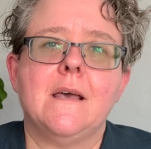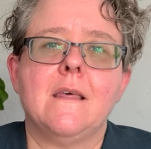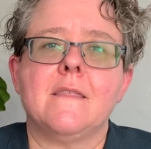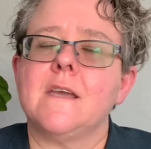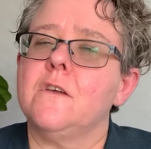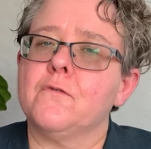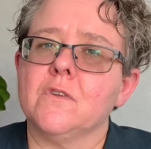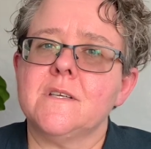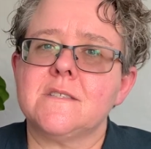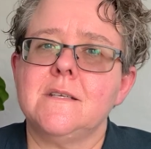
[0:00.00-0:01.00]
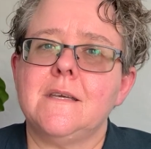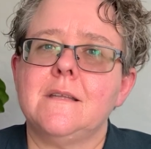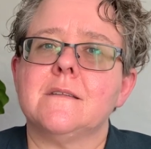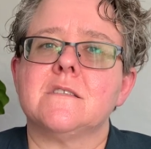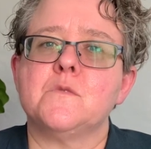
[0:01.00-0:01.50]
Thank you for
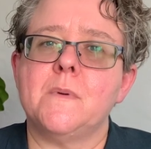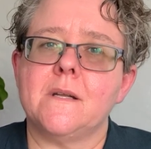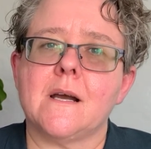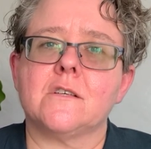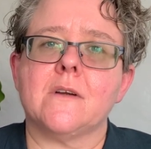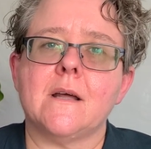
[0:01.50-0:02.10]
listening. This has been Dr.